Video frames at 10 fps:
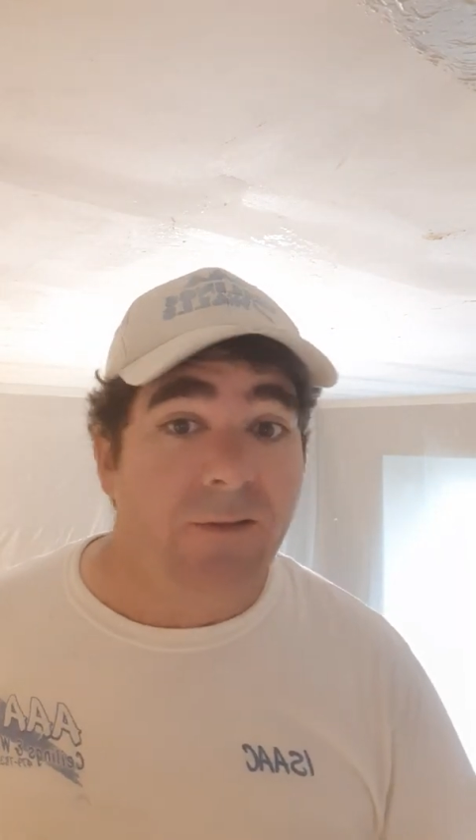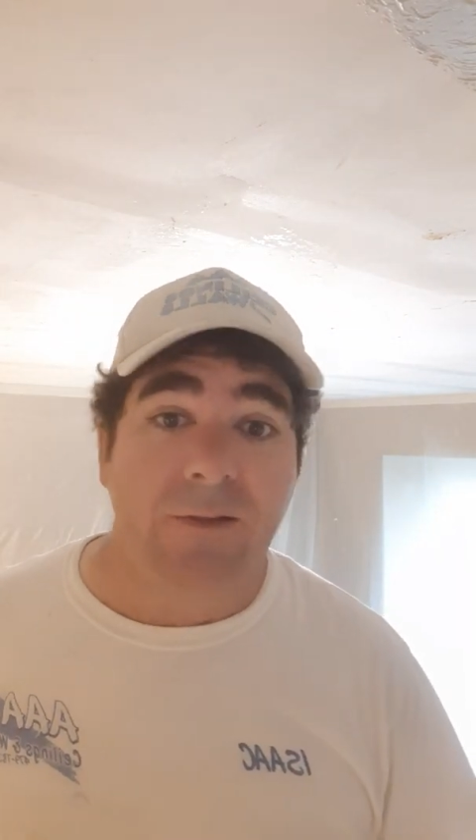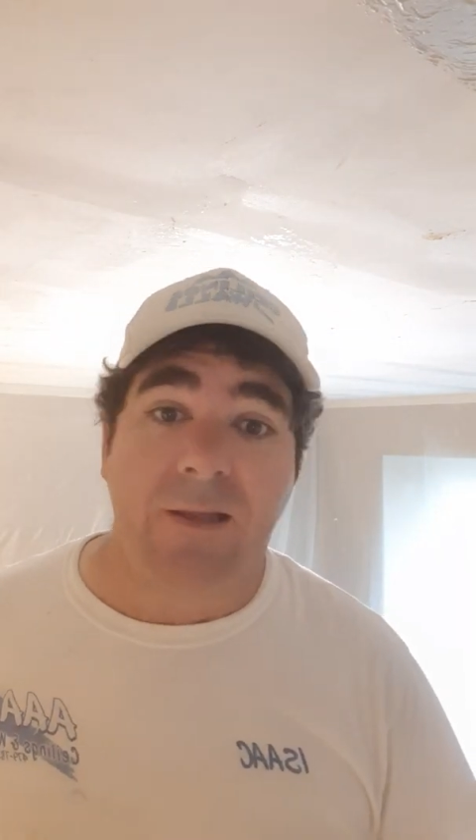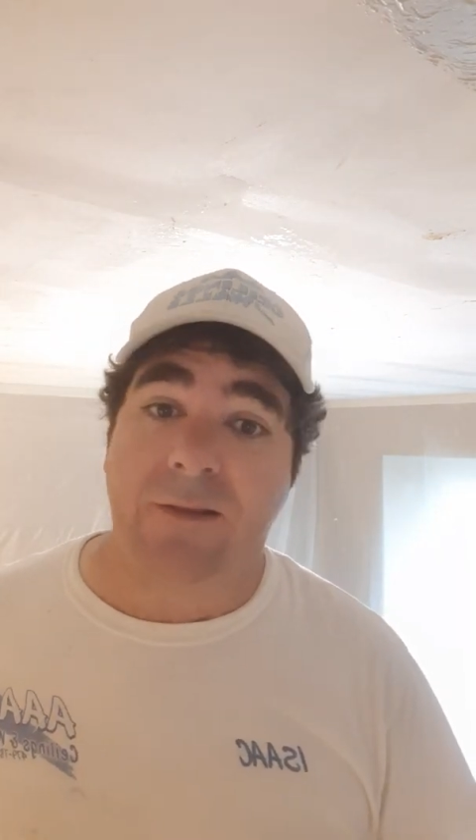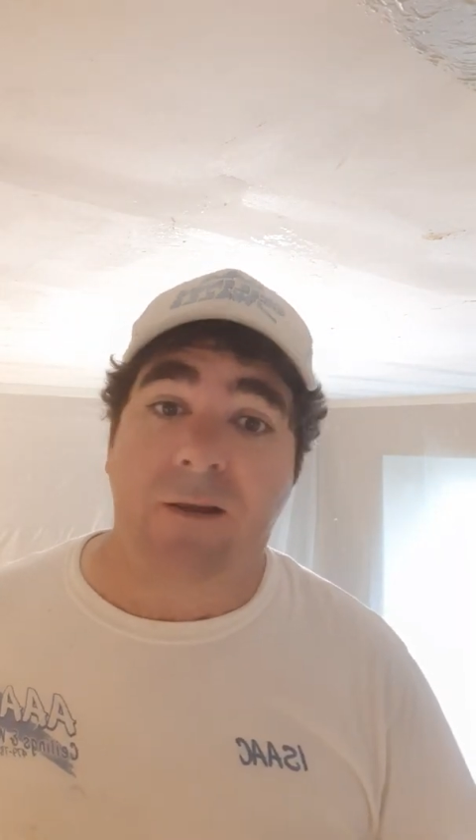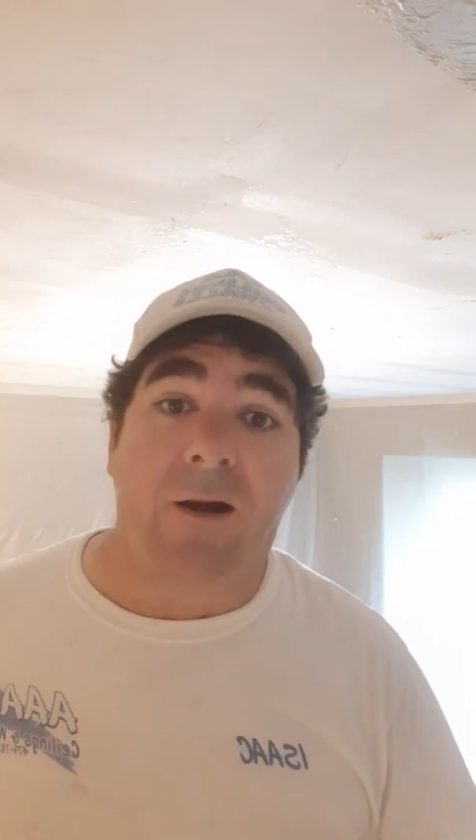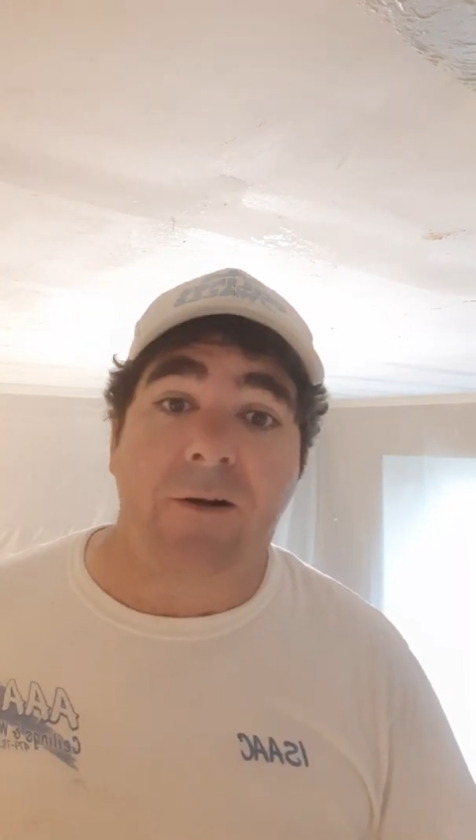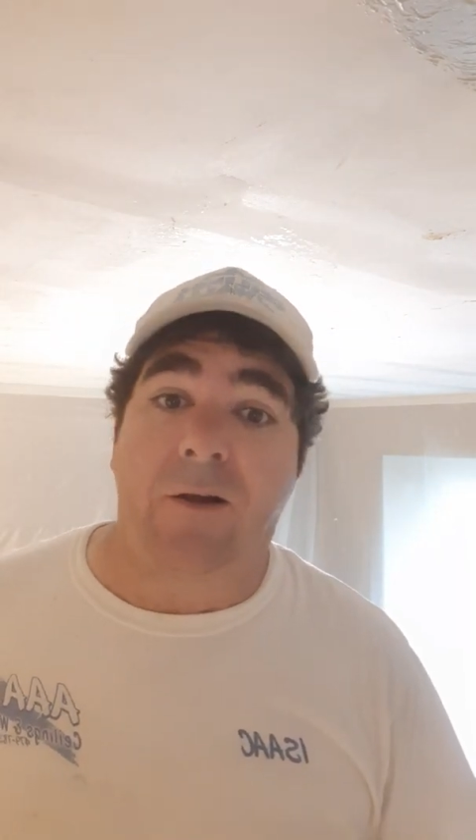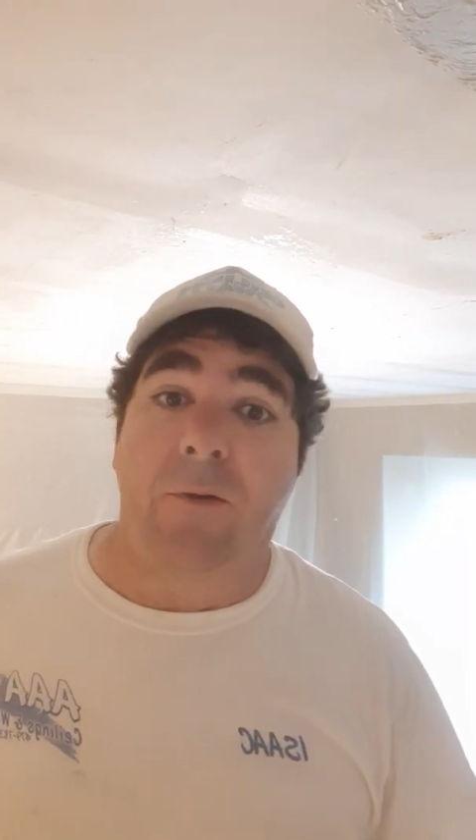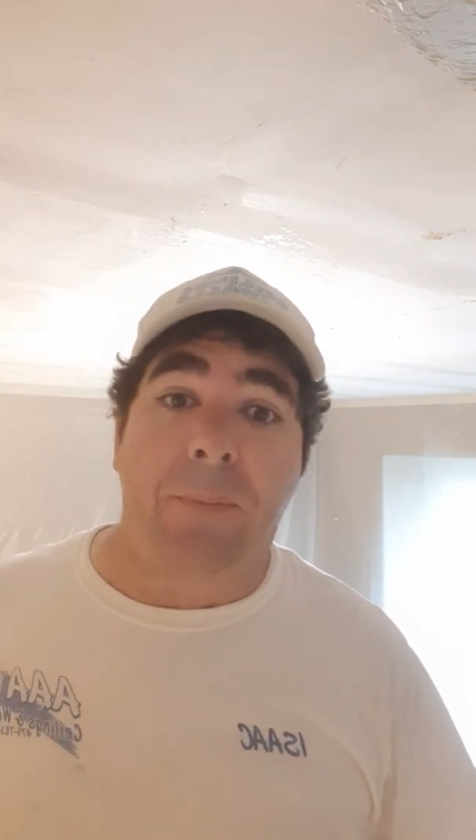it's hard
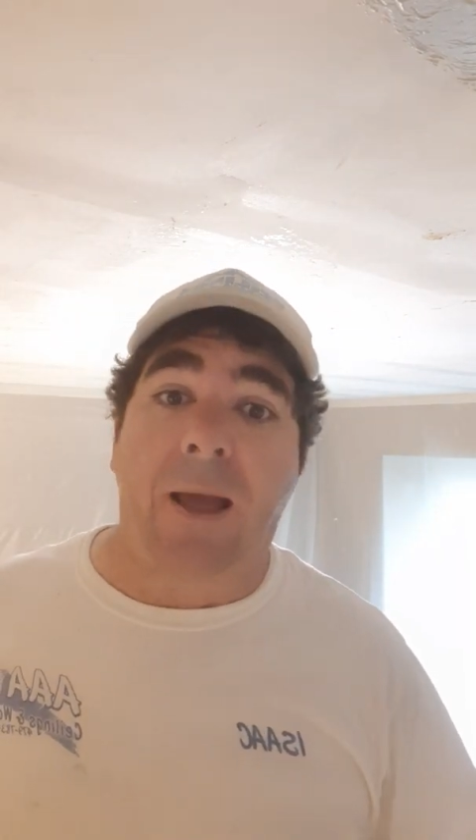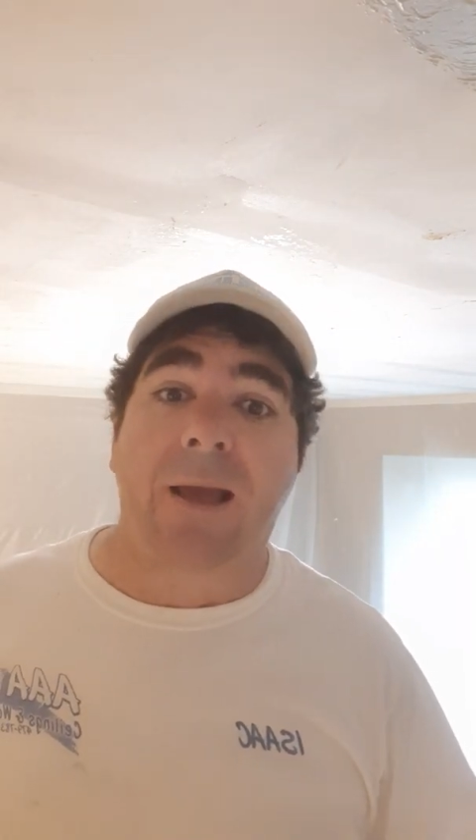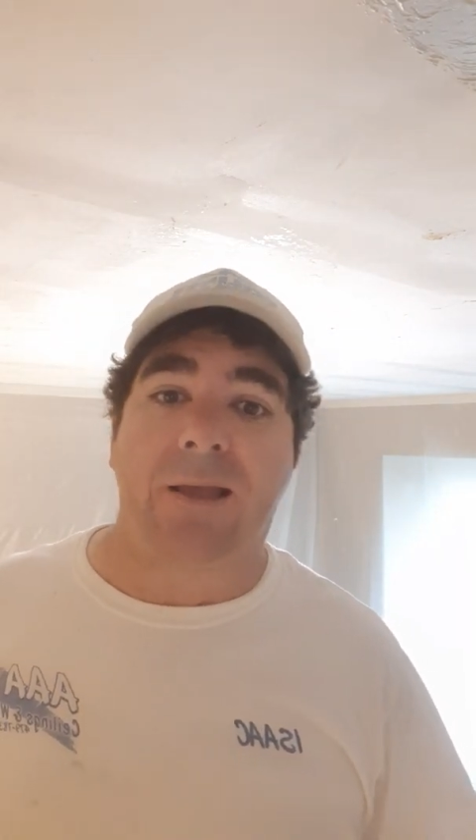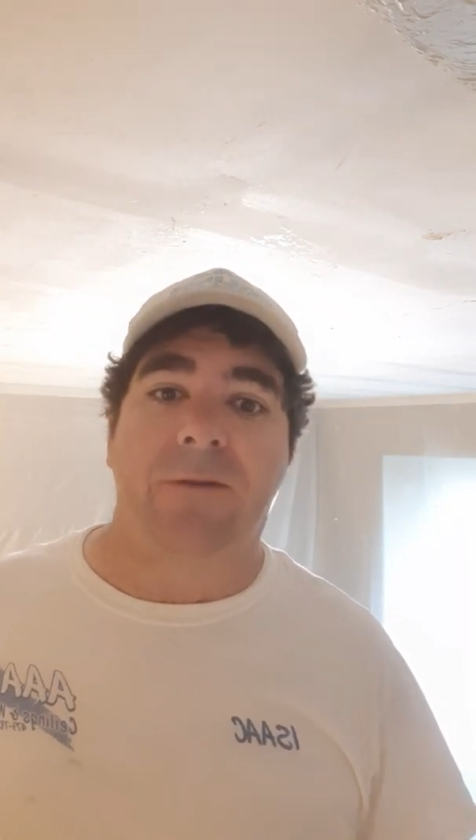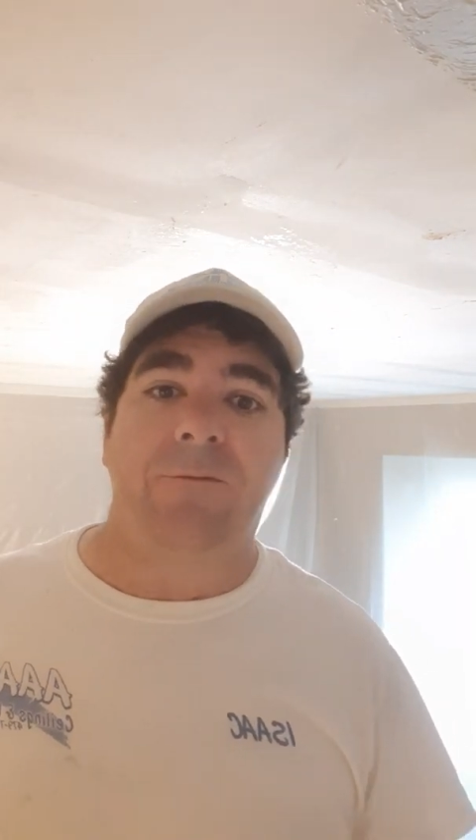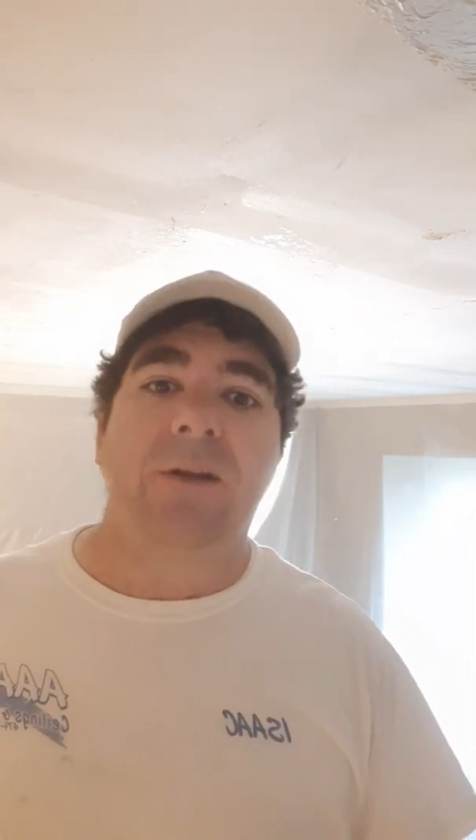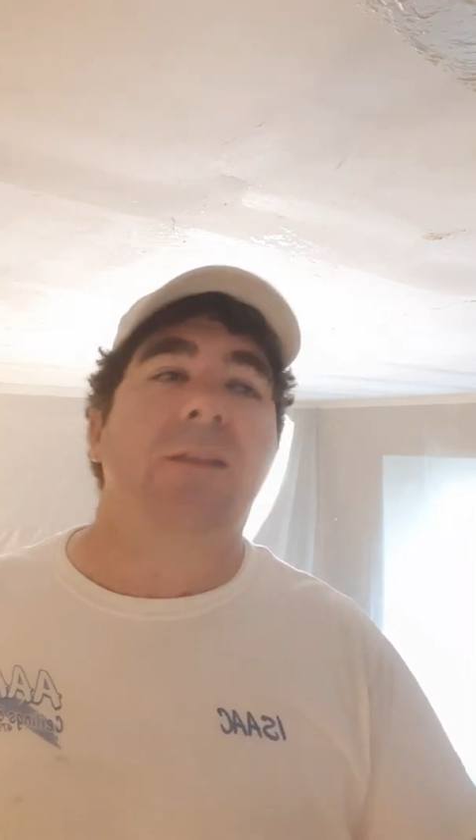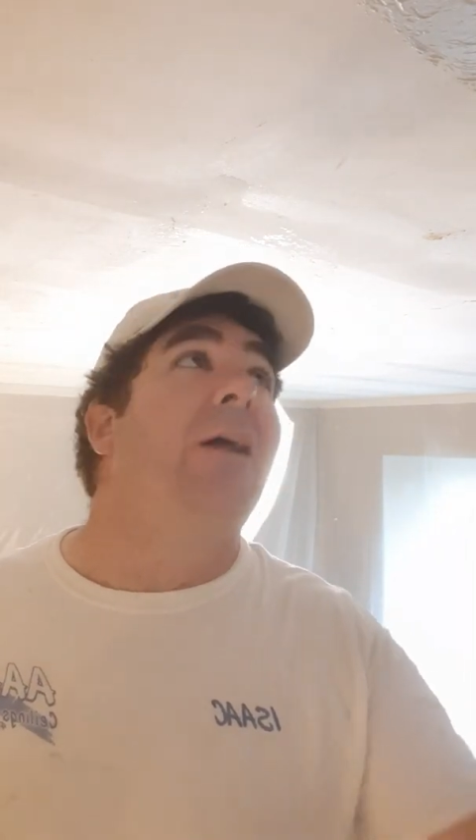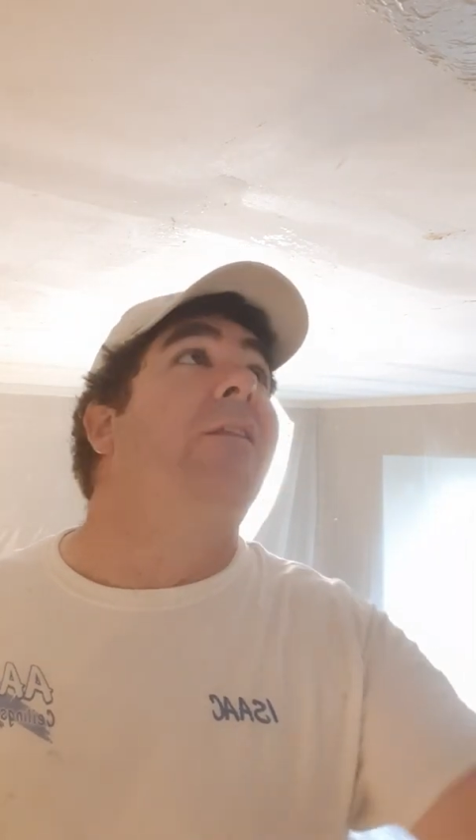to go back and fix that